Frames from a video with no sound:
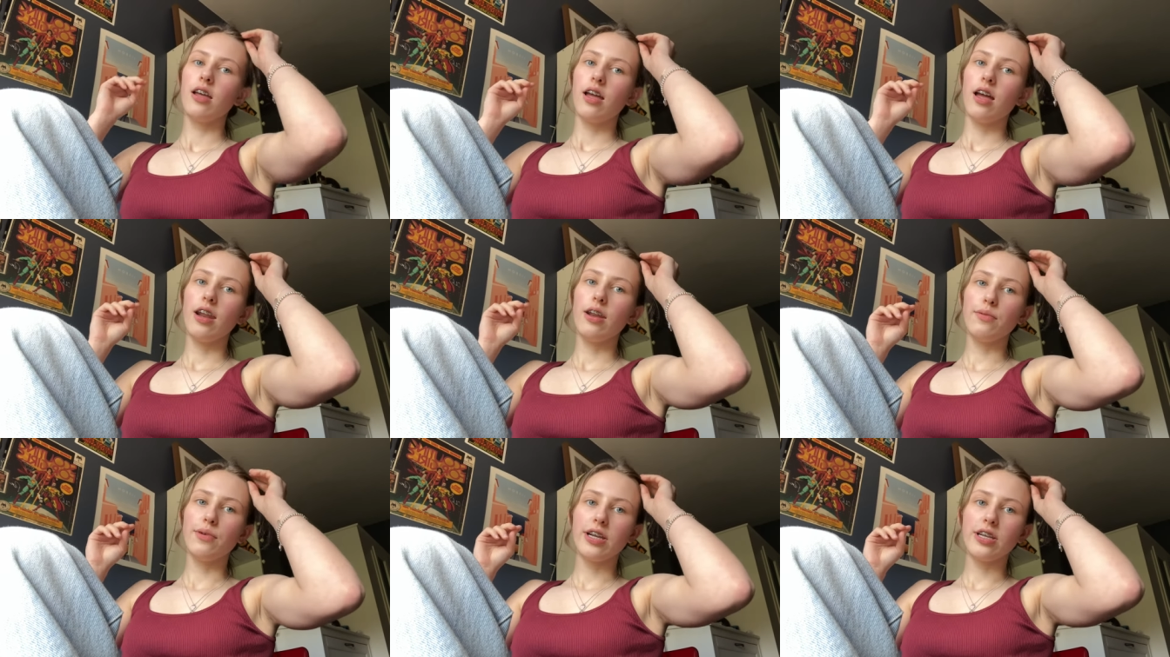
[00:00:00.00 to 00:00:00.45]

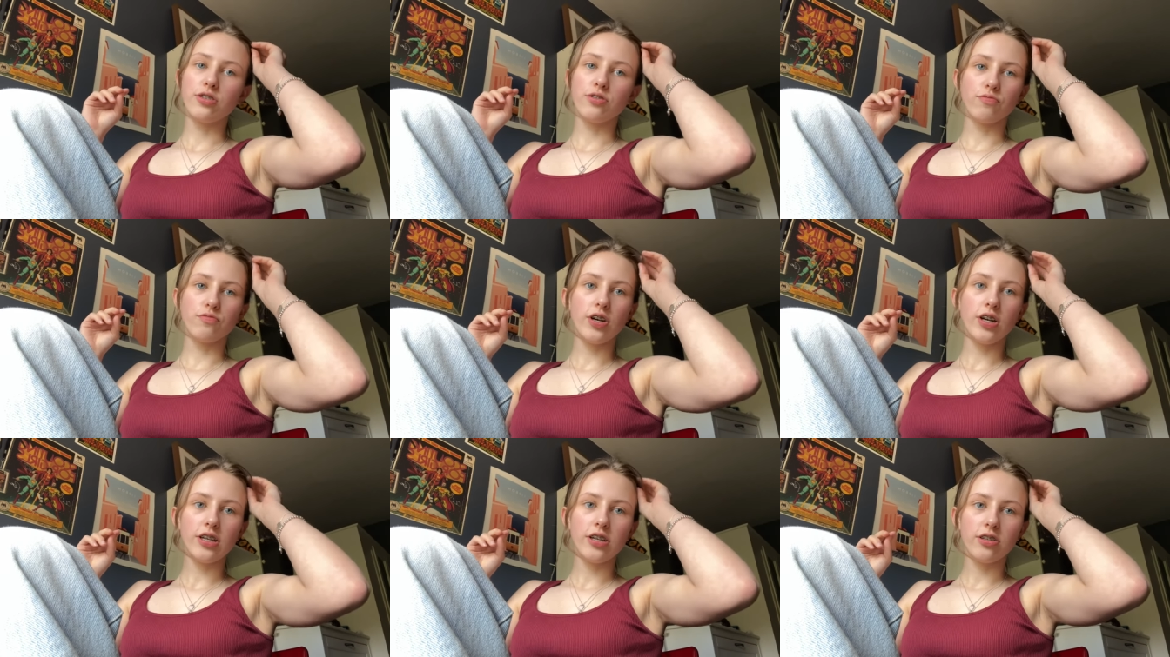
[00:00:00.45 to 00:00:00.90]
Anyways,
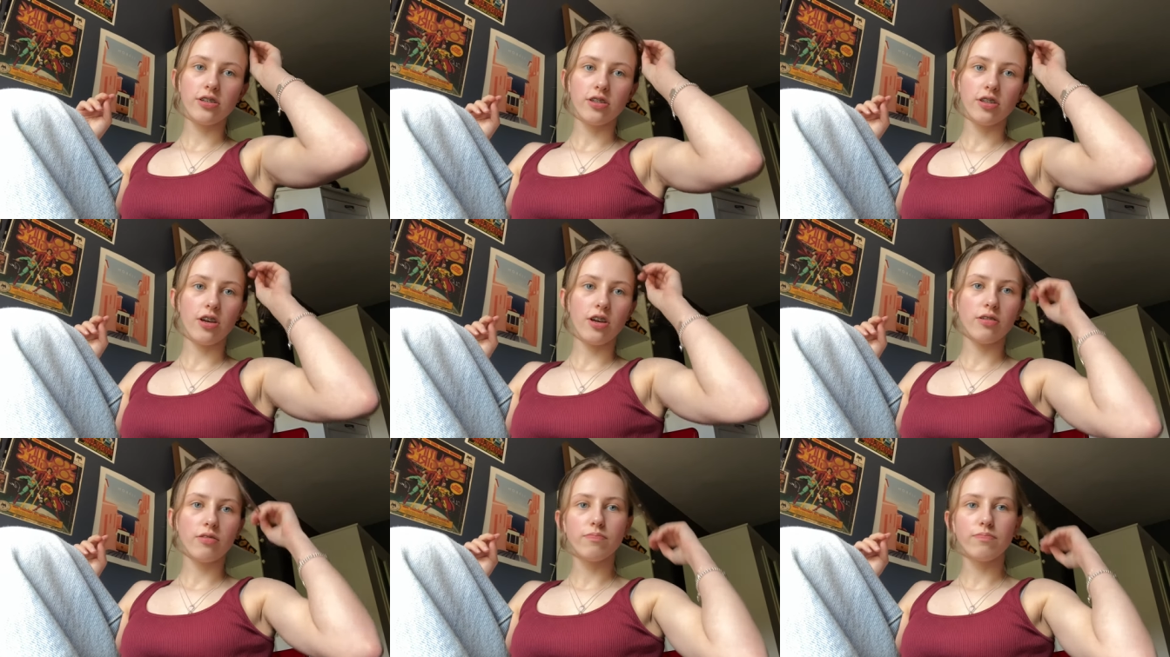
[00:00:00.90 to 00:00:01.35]
really good
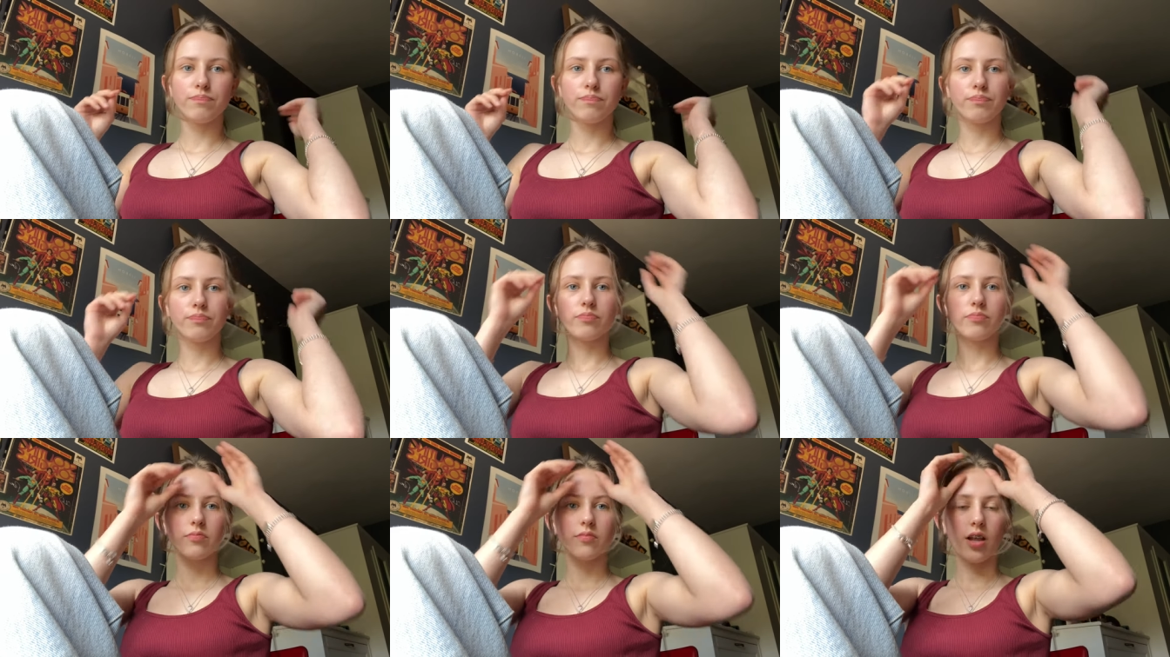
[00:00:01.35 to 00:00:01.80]
though.
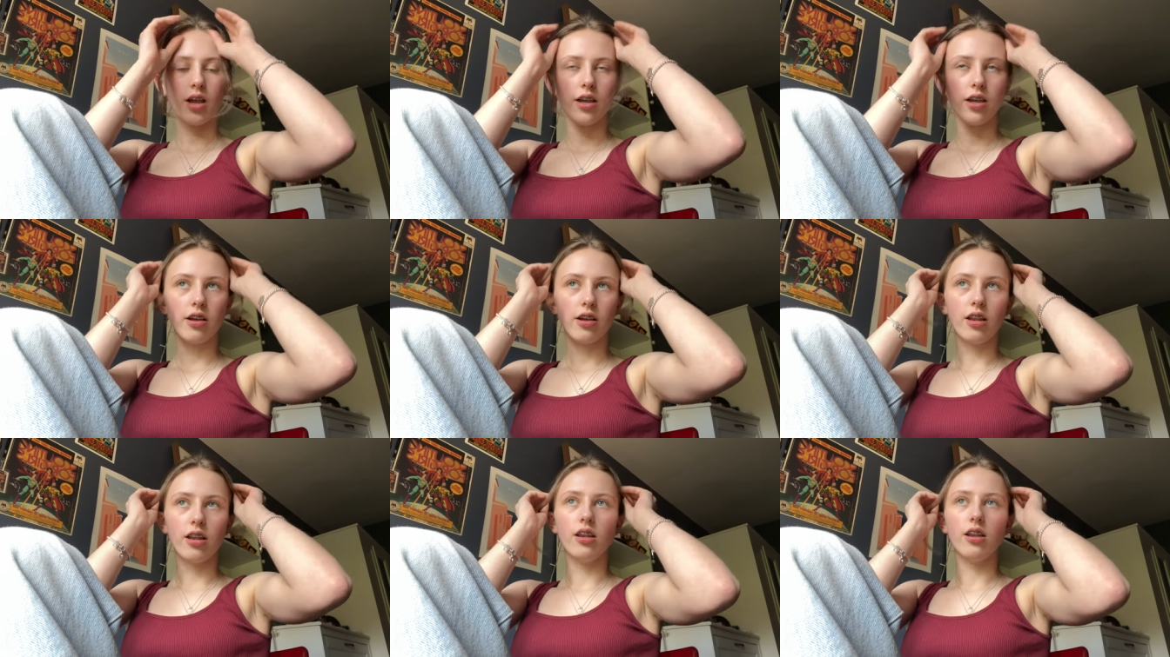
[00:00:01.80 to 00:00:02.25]
I
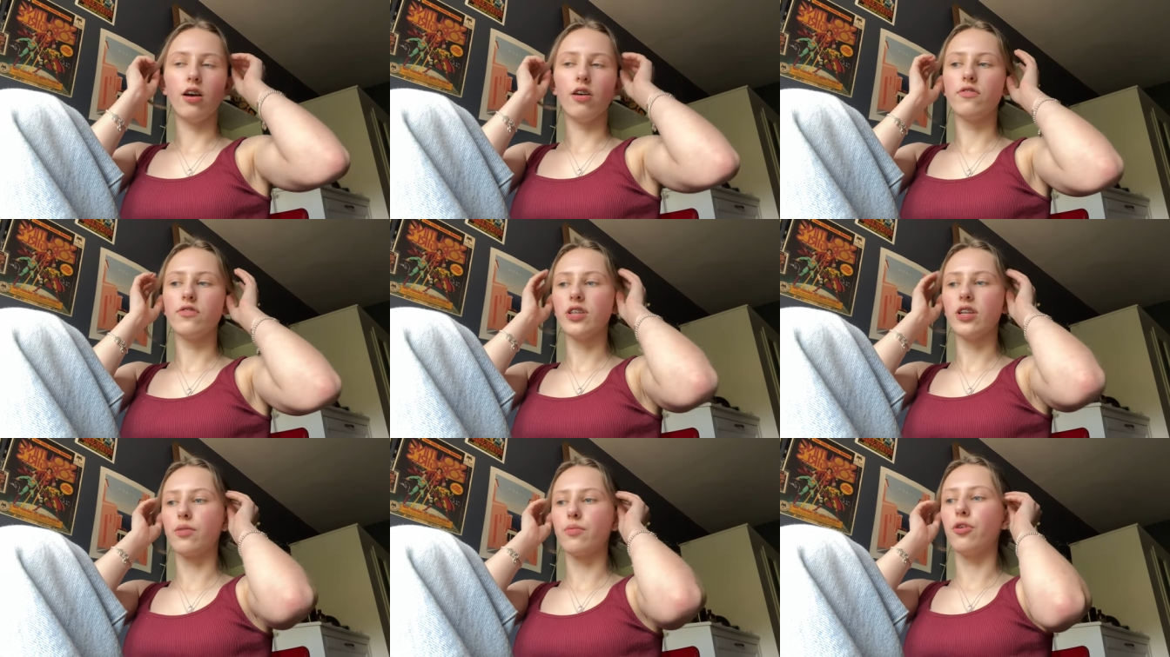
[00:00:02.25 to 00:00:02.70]
love
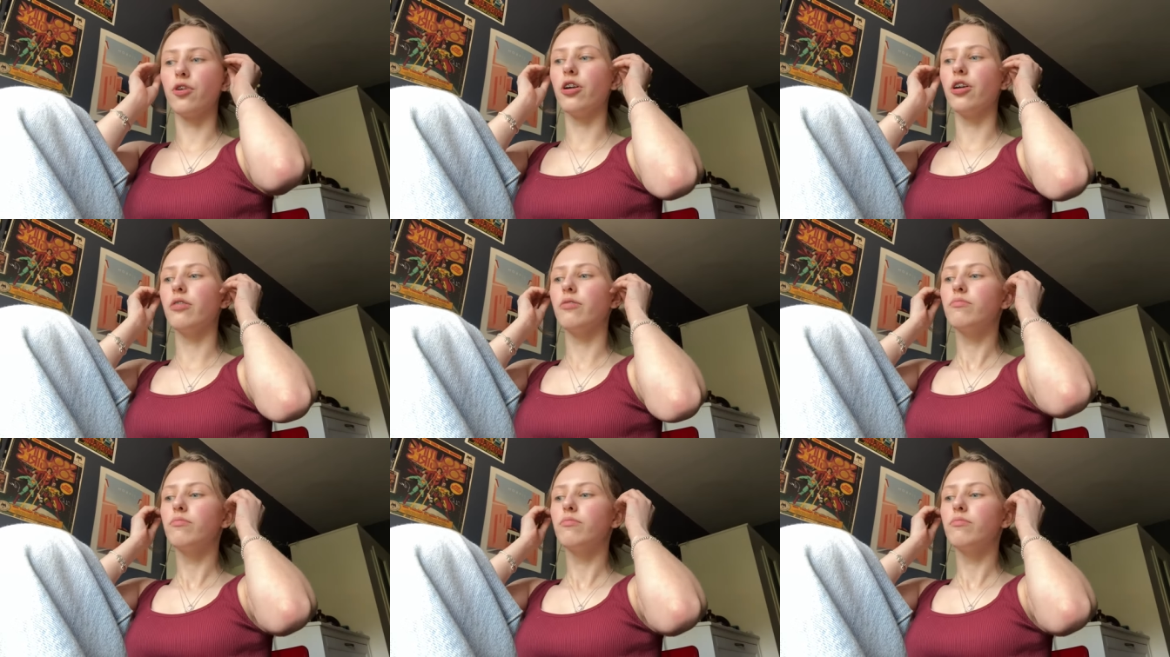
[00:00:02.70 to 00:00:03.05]
Zach Bryan.